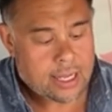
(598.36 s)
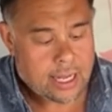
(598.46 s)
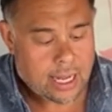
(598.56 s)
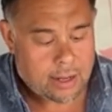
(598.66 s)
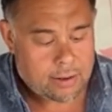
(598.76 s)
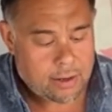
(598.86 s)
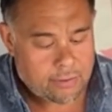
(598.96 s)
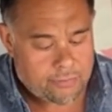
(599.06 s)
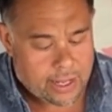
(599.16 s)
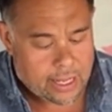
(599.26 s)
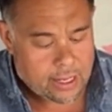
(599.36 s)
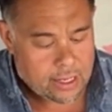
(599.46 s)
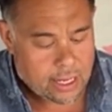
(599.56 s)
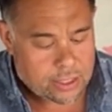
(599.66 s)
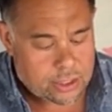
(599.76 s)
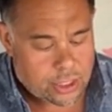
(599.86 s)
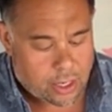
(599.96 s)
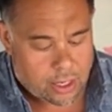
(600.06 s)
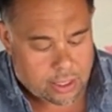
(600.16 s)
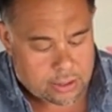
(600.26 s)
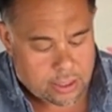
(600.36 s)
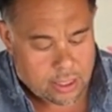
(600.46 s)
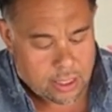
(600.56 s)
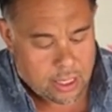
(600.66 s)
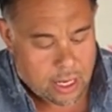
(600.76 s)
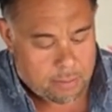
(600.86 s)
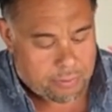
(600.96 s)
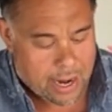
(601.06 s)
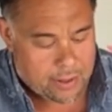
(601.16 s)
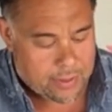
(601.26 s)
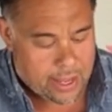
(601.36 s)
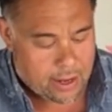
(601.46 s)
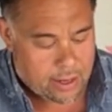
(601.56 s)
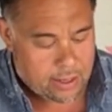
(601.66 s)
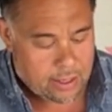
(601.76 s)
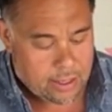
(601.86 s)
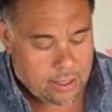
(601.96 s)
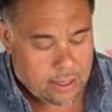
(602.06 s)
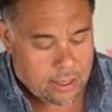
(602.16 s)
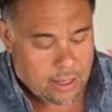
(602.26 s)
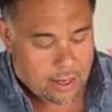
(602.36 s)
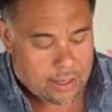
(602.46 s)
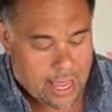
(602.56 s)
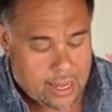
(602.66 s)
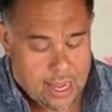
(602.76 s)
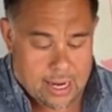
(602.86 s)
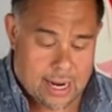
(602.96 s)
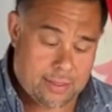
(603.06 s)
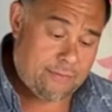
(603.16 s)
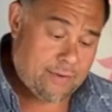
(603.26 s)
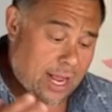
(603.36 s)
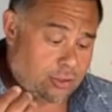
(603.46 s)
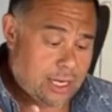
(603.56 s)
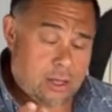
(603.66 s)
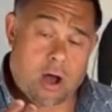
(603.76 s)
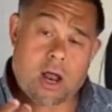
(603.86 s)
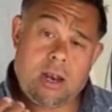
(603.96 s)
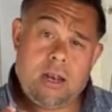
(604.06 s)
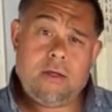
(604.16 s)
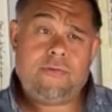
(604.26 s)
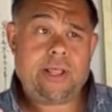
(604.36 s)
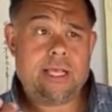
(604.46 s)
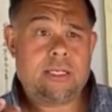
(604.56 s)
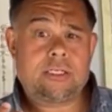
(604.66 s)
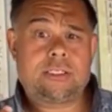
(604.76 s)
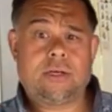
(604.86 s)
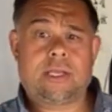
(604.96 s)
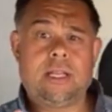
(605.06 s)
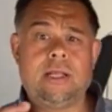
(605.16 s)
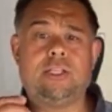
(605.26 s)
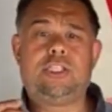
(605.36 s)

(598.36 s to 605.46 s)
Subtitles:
how lovely and charred and brown they are. Okay, now naturally got a lovely, succulent,